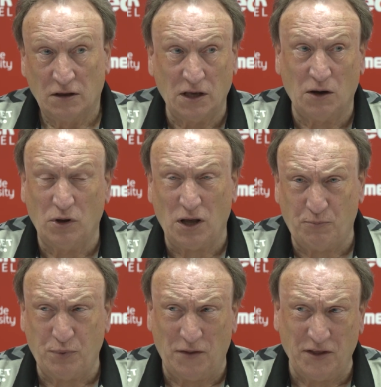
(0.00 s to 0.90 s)
Yeah,
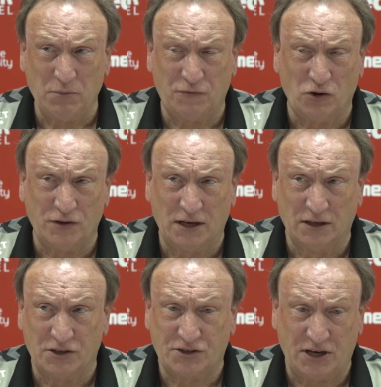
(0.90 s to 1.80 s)
I think before the end
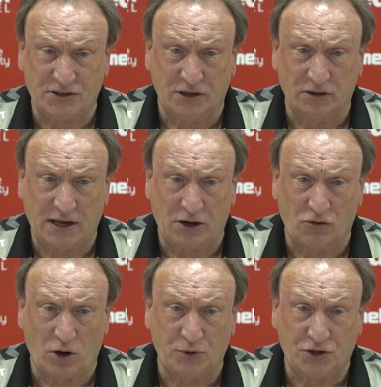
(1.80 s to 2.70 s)
of the season he'll get
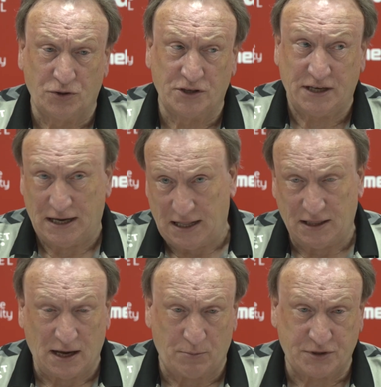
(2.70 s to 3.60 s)
another opportunity
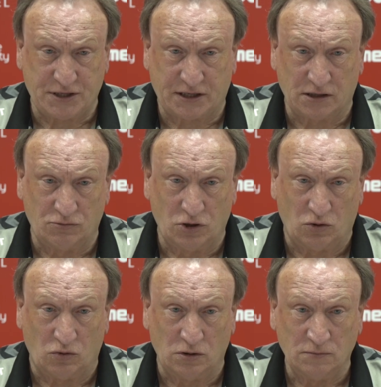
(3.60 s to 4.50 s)
in that particular
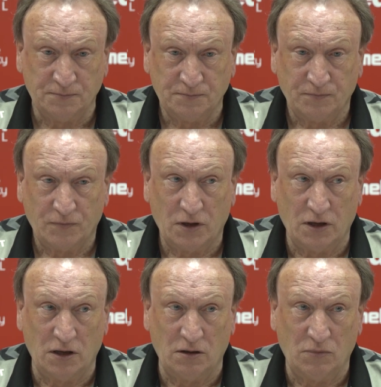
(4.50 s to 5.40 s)
role,
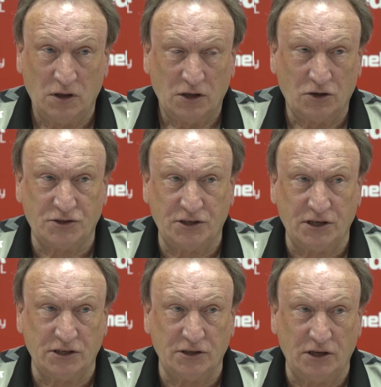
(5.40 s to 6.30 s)
because
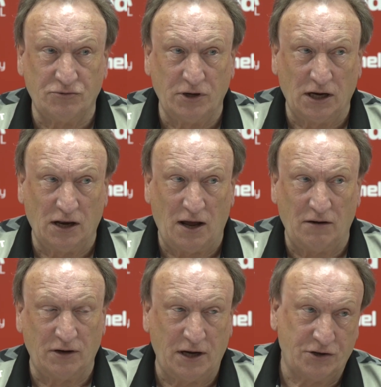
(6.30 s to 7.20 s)
he's really
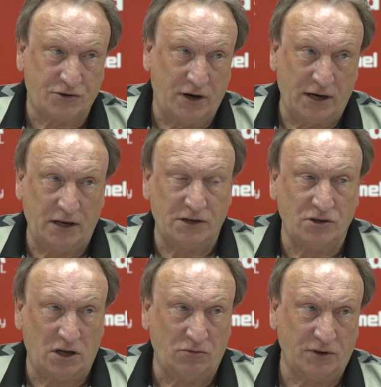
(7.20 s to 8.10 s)
lively in training.
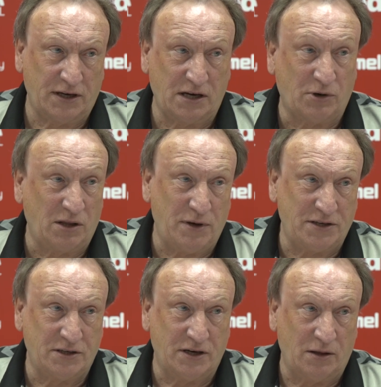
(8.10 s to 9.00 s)
I don't think there's anybody
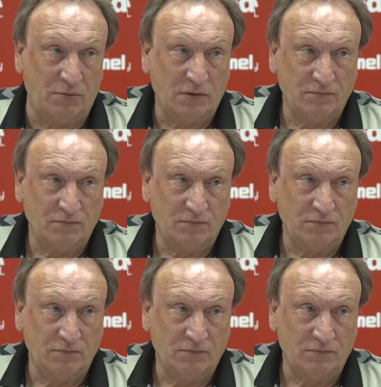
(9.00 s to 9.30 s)
better than him.